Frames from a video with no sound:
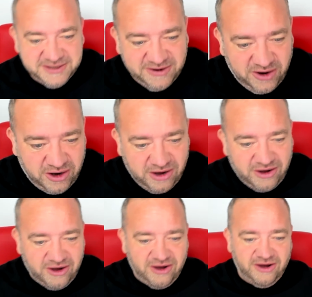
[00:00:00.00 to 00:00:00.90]

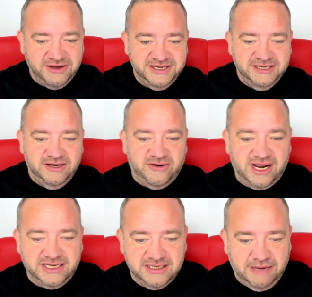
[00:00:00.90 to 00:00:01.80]
Oh.
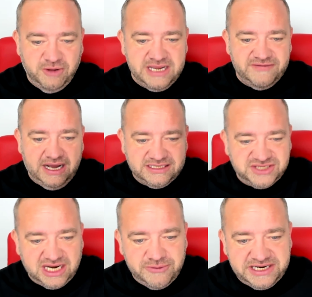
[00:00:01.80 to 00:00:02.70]
Right, I'm not even.
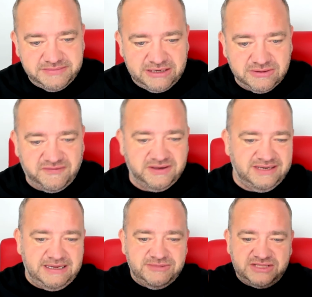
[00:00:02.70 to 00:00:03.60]
Shall I read them out?
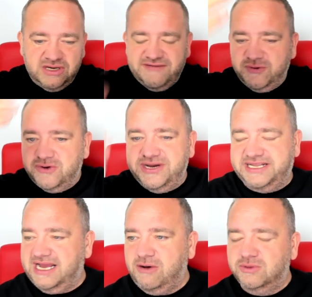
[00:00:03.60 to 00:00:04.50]
I don't even want to read
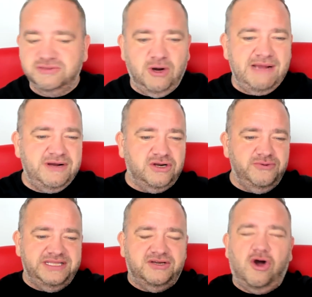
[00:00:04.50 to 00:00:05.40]
it out. Why am I going to
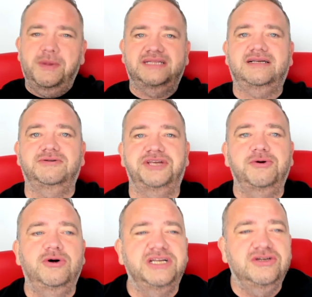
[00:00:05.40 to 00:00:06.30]
read the comments out to you?
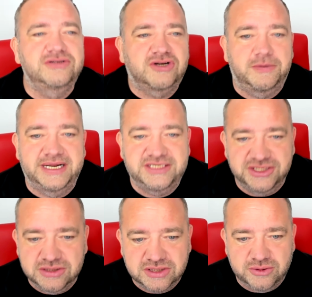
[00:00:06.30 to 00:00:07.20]
You already know the comments. You
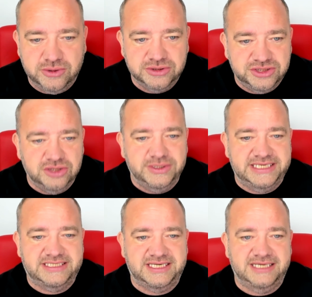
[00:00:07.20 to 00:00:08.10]
know the quote. You know what he
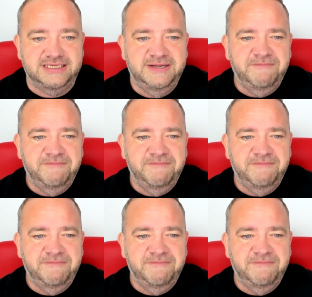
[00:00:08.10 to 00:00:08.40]
said.